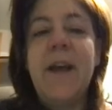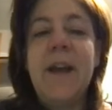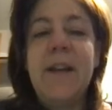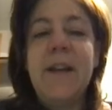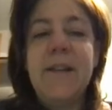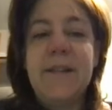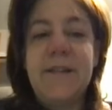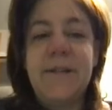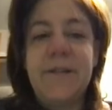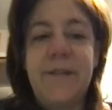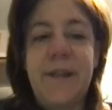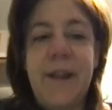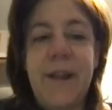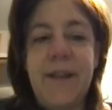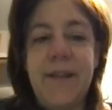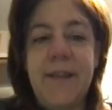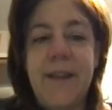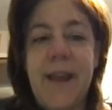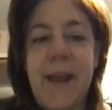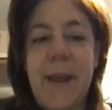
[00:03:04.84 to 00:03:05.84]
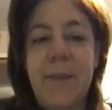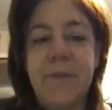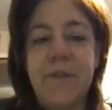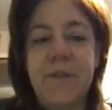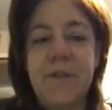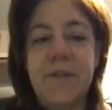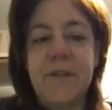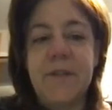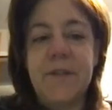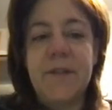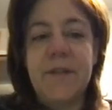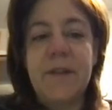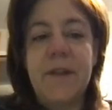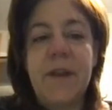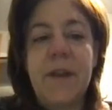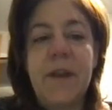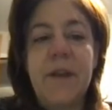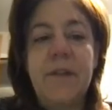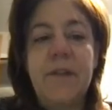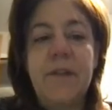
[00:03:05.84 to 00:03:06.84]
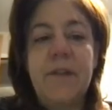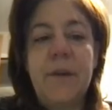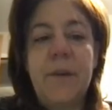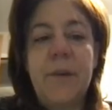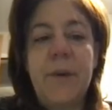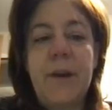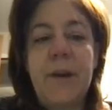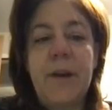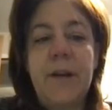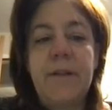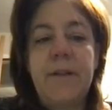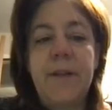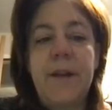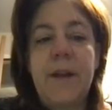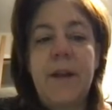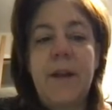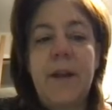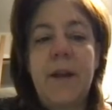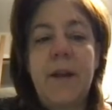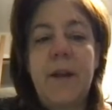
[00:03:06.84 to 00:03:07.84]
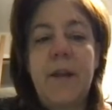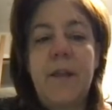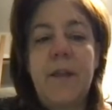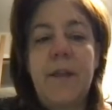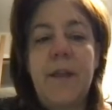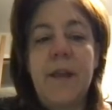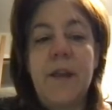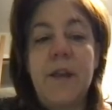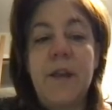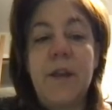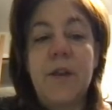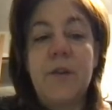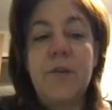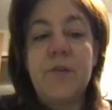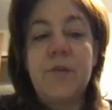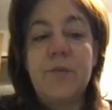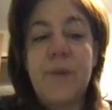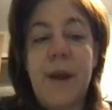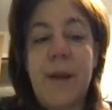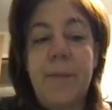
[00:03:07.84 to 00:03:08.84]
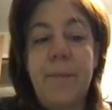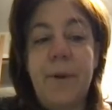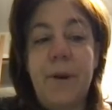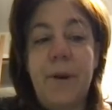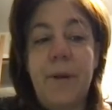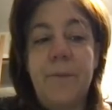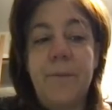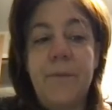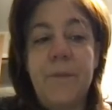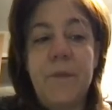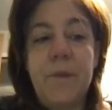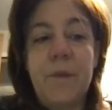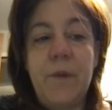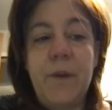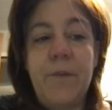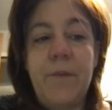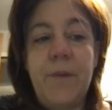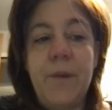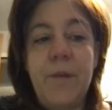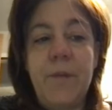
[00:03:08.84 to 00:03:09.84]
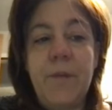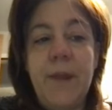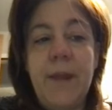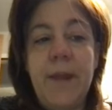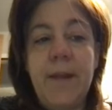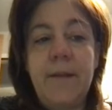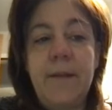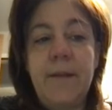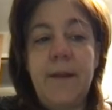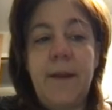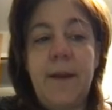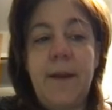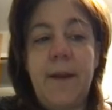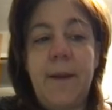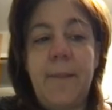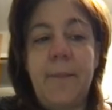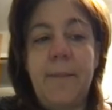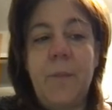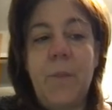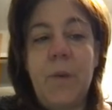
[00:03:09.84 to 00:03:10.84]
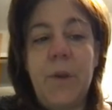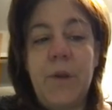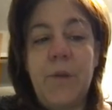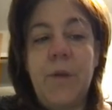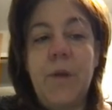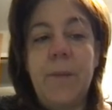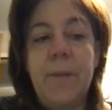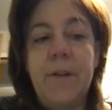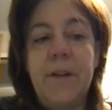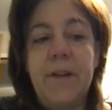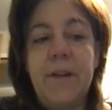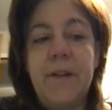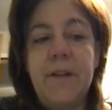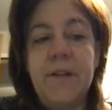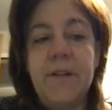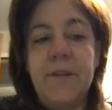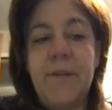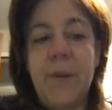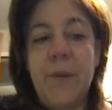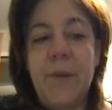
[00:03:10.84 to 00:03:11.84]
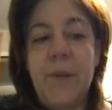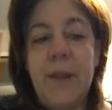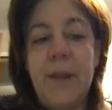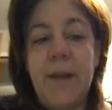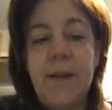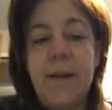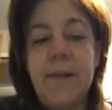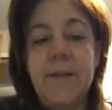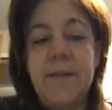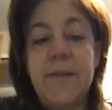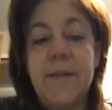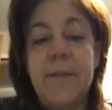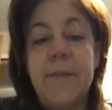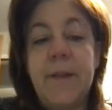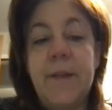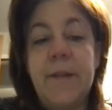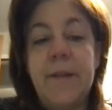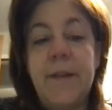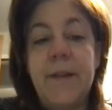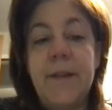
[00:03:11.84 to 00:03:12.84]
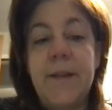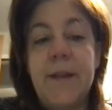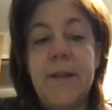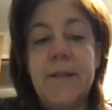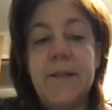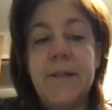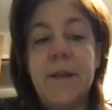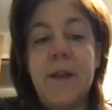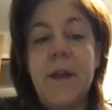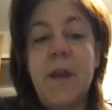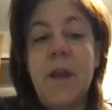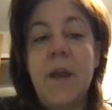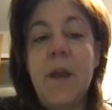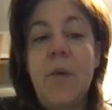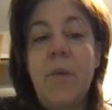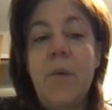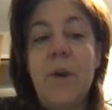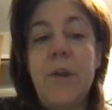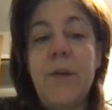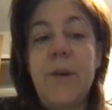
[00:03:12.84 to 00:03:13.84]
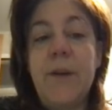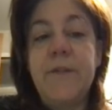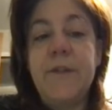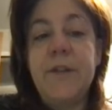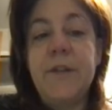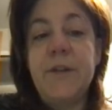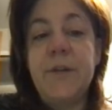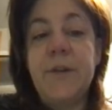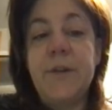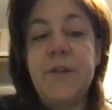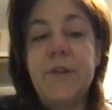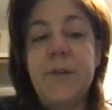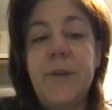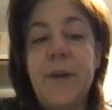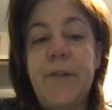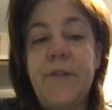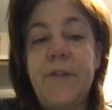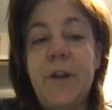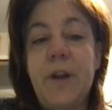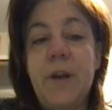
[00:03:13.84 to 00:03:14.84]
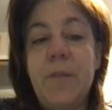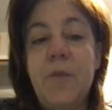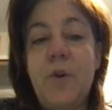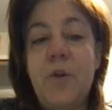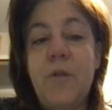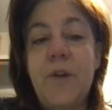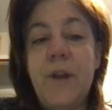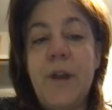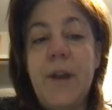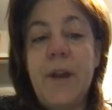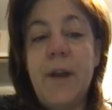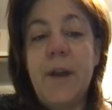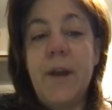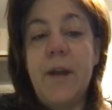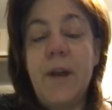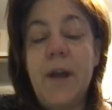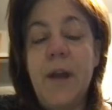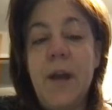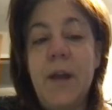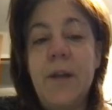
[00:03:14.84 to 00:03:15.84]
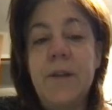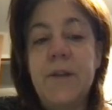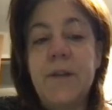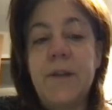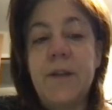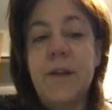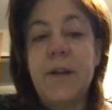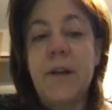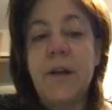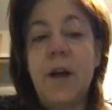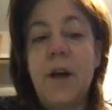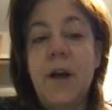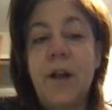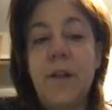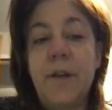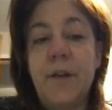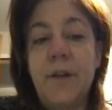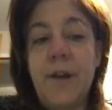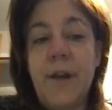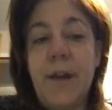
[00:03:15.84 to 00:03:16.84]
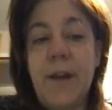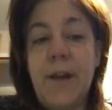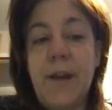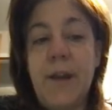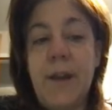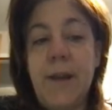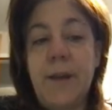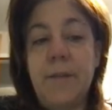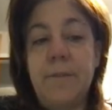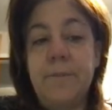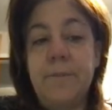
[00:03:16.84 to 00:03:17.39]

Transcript: to get the options. So we're going to click the dropper. So if you land, when you come into this, if you land on something like this, what you have to do is you have to come over here to the color keying.